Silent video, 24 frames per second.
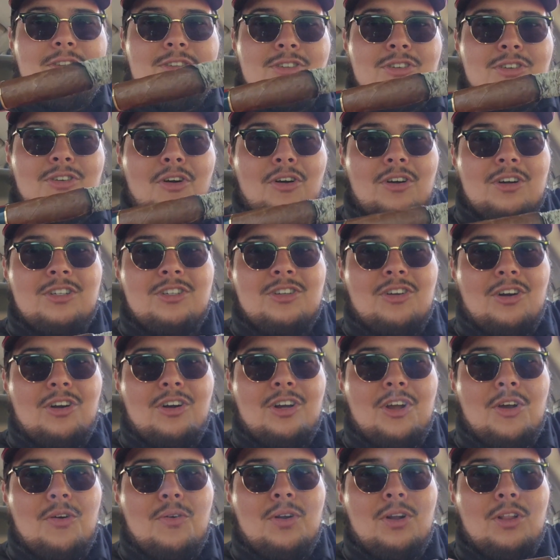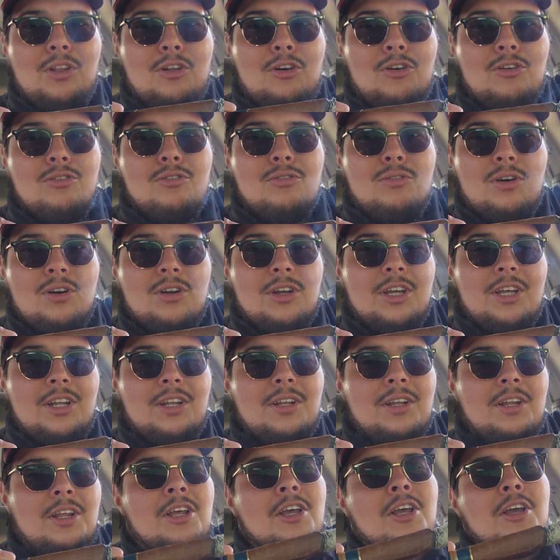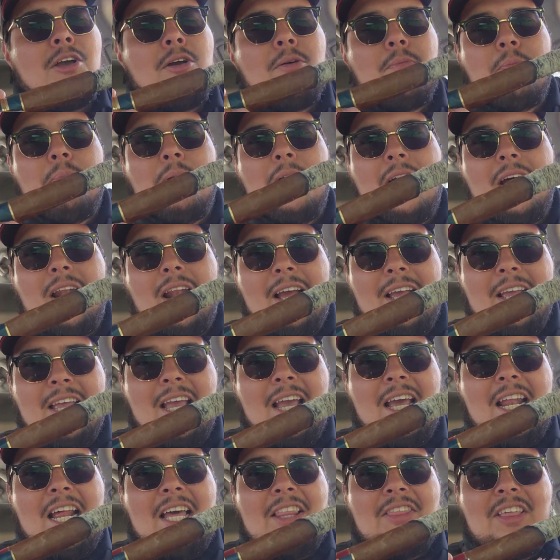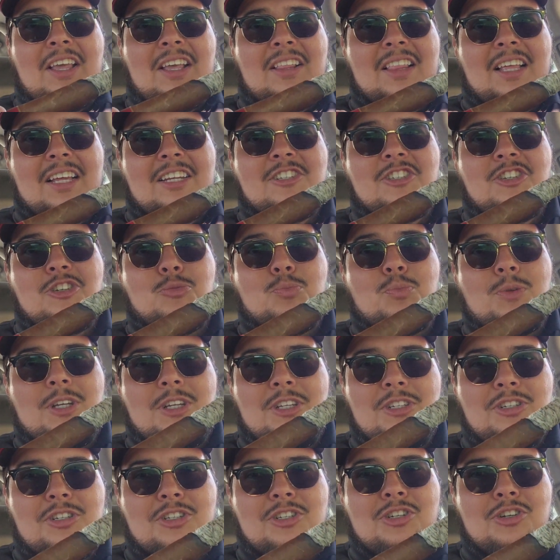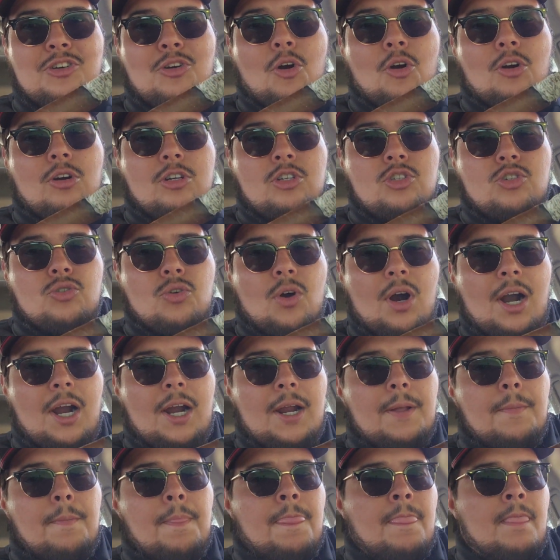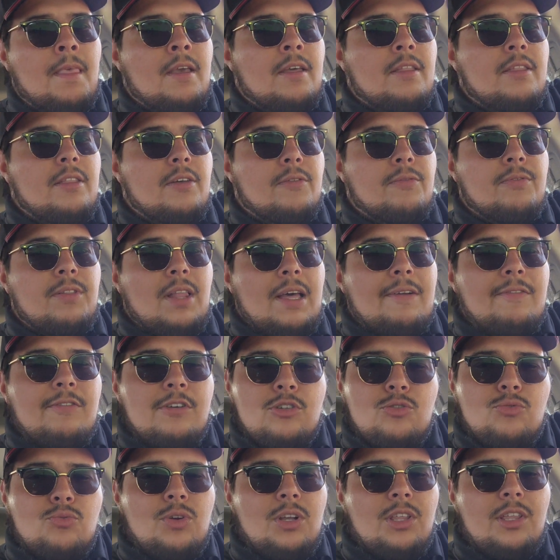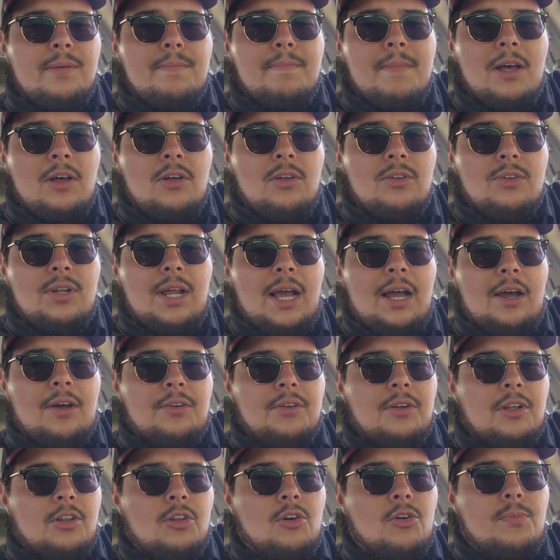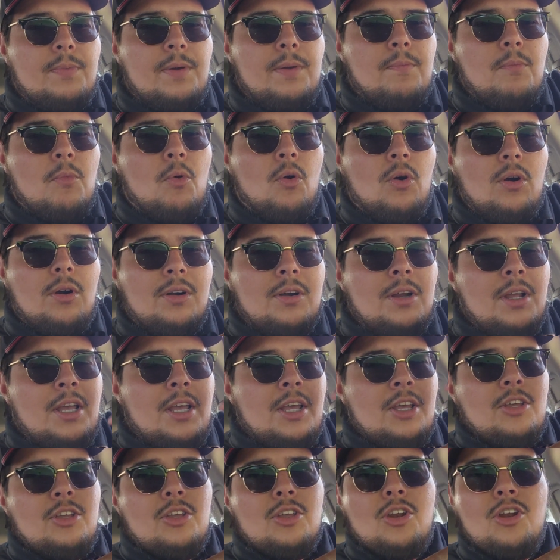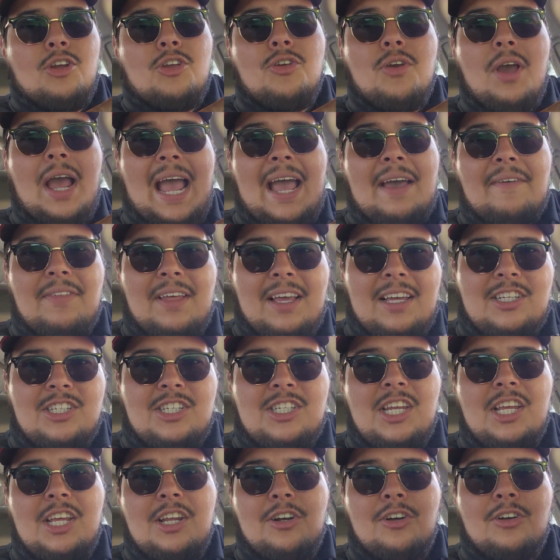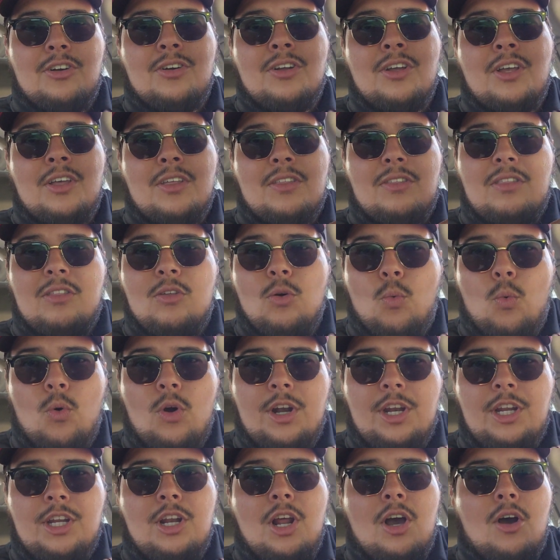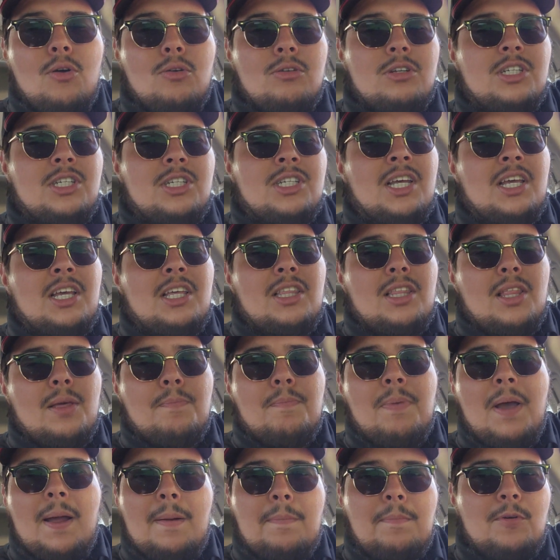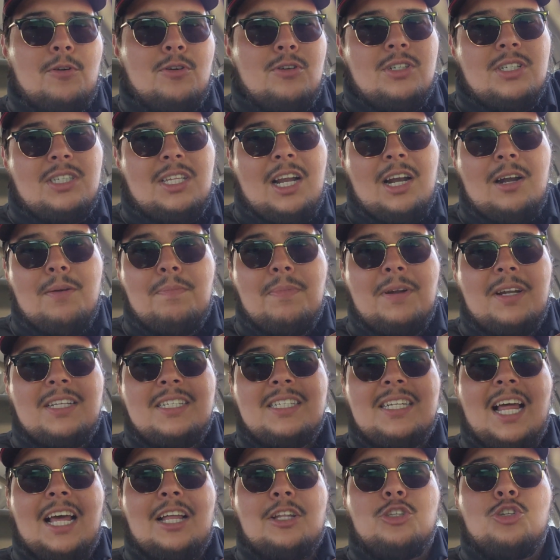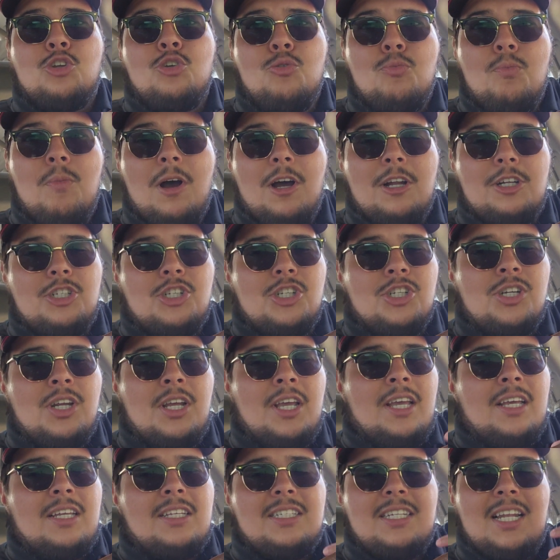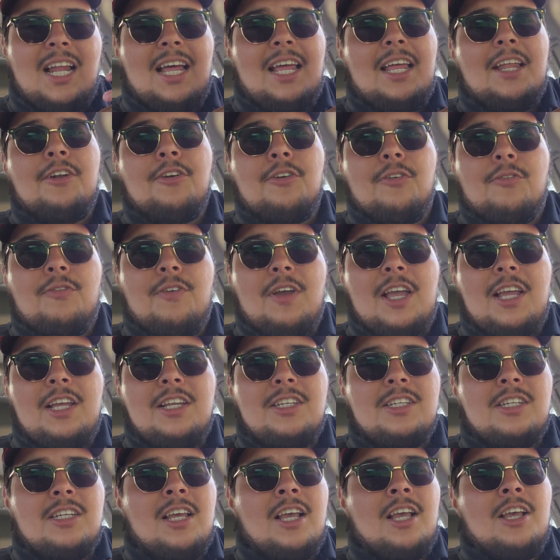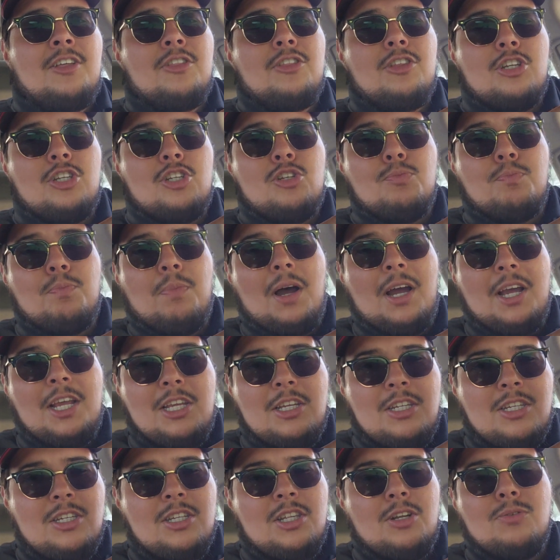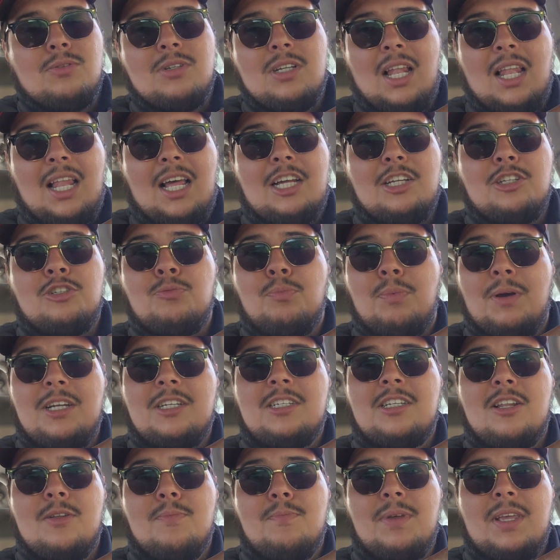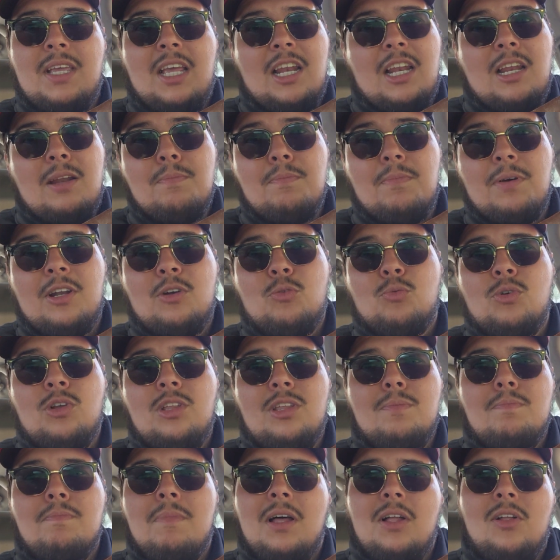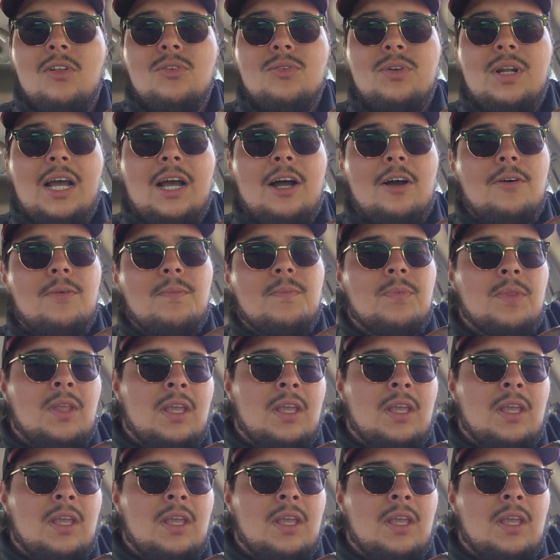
cigar started going a little crooked, but again, I think that's just because the cigar is dry. The flavors really mellowed out a little bit more. You know, you have that cedar, the woody notes, the pepper's there, but it's not too much. It's not in your face. The spice, there was a lot of spice in the beginning, but it really mellowed out.